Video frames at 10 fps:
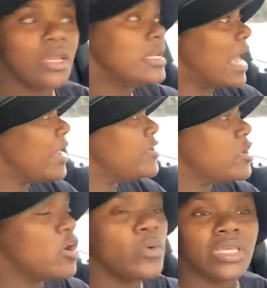not
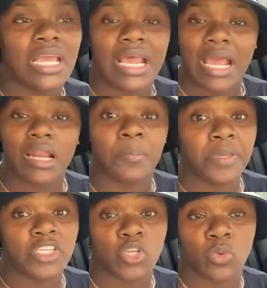knowing that
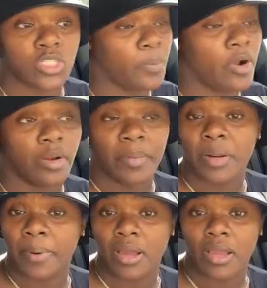alopecia was a part of
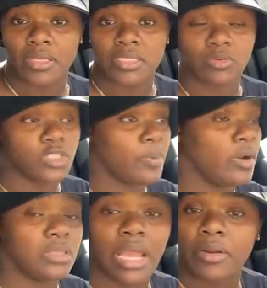menopause, it was a part
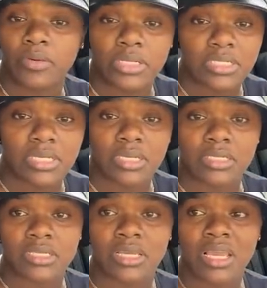of thyroid disease.